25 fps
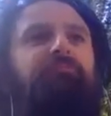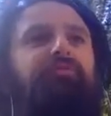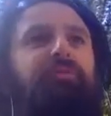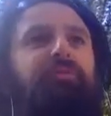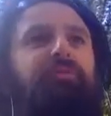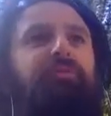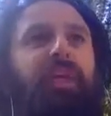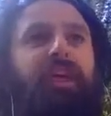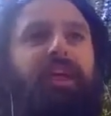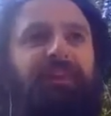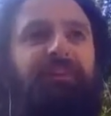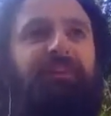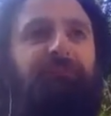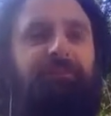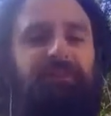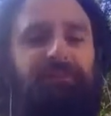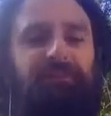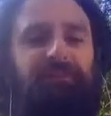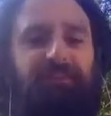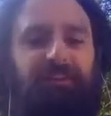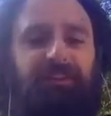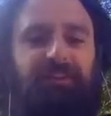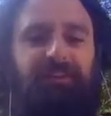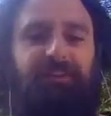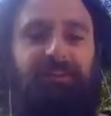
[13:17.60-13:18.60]
playing the
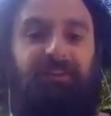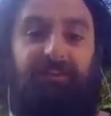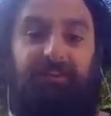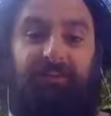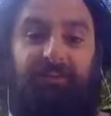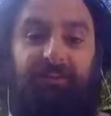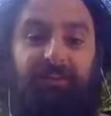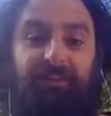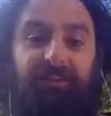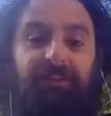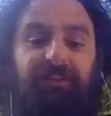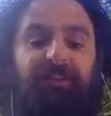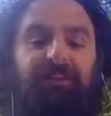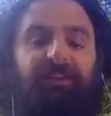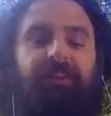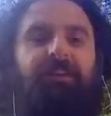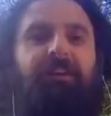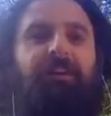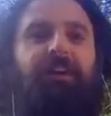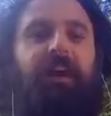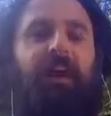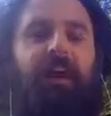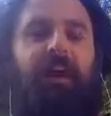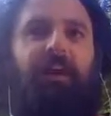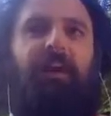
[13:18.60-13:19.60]
music,
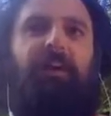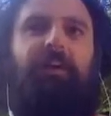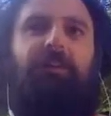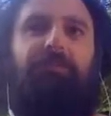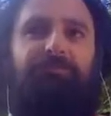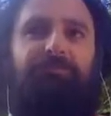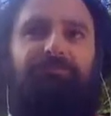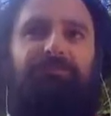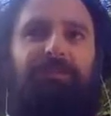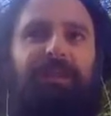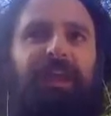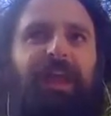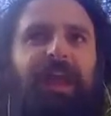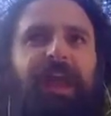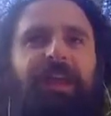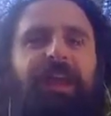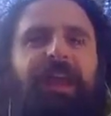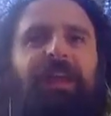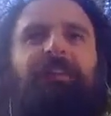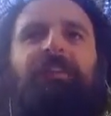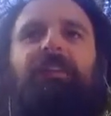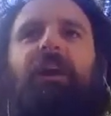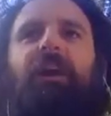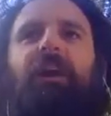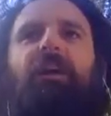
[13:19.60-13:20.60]
and I
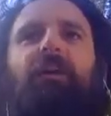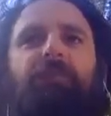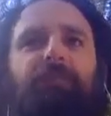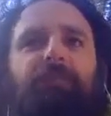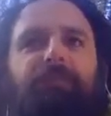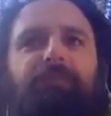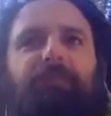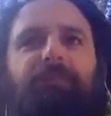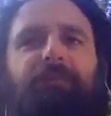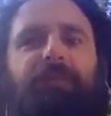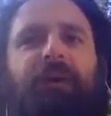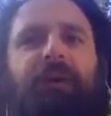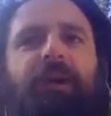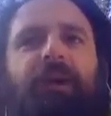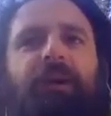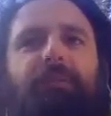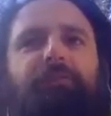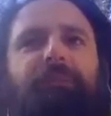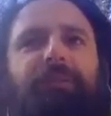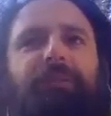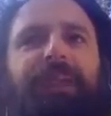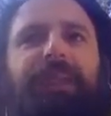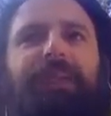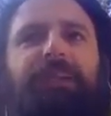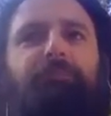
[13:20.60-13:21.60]
love
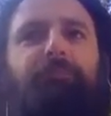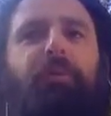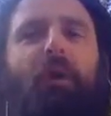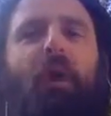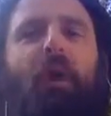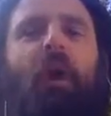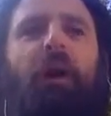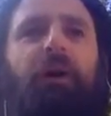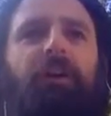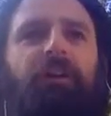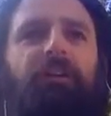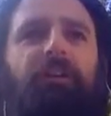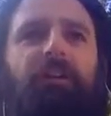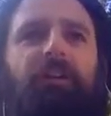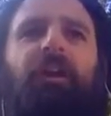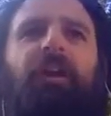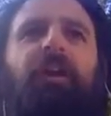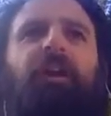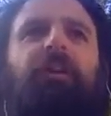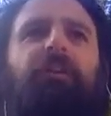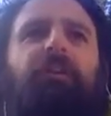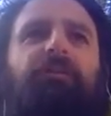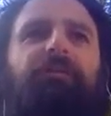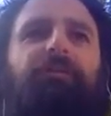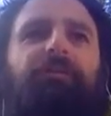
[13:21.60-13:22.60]
being part
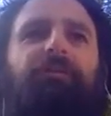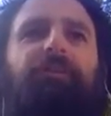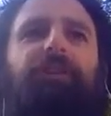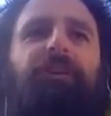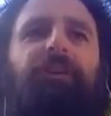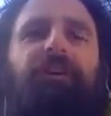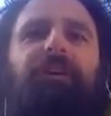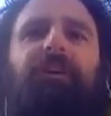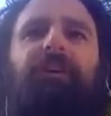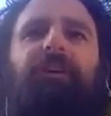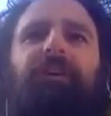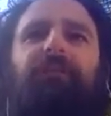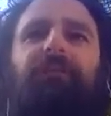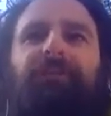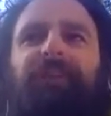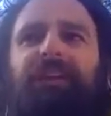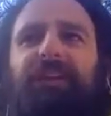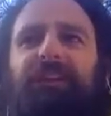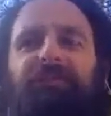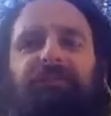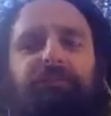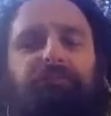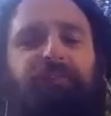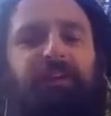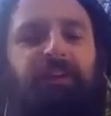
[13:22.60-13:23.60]
of the
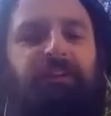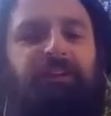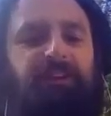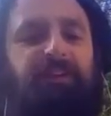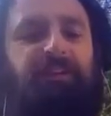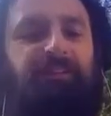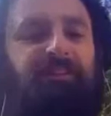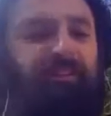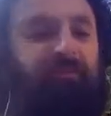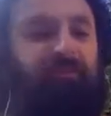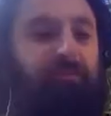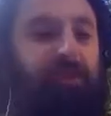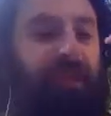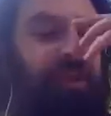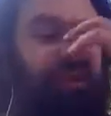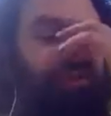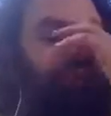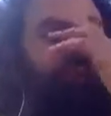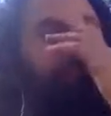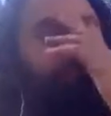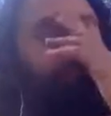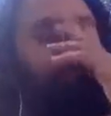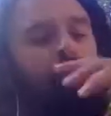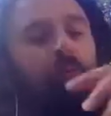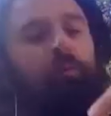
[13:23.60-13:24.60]
experience of being in
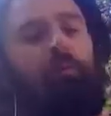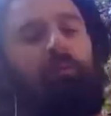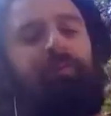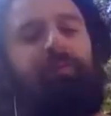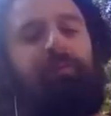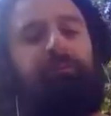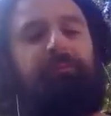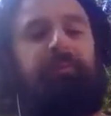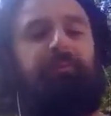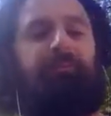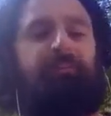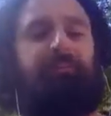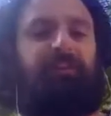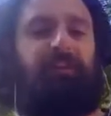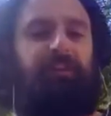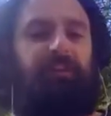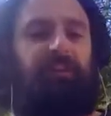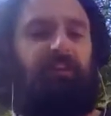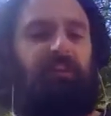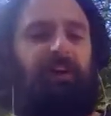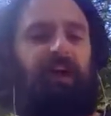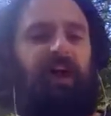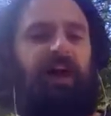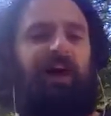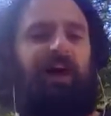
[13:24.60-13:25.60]
the room with the music.
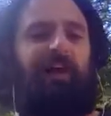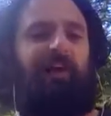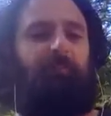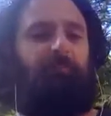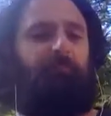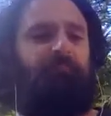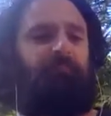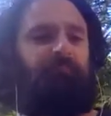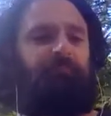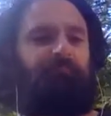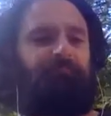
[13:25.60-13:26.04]
But